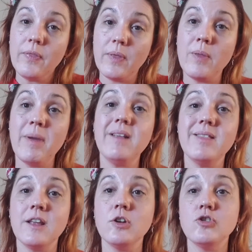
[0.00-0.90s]
then the best
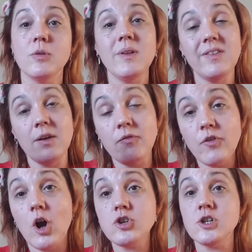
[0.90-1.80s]
thing to do is say,
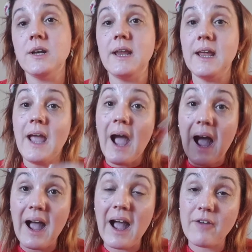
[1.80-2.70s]
unfortunately,
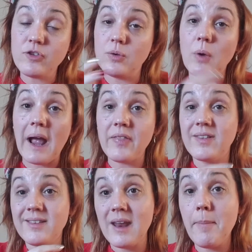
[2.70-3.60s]
I have to either
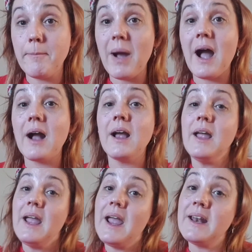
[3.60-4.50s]
step back
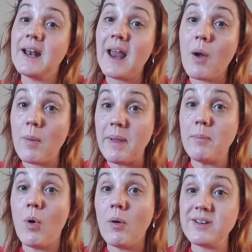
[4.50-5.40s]
and allow a bit
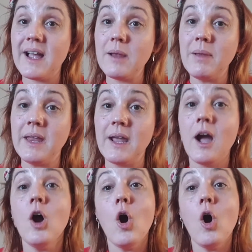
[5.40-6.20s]
more time here,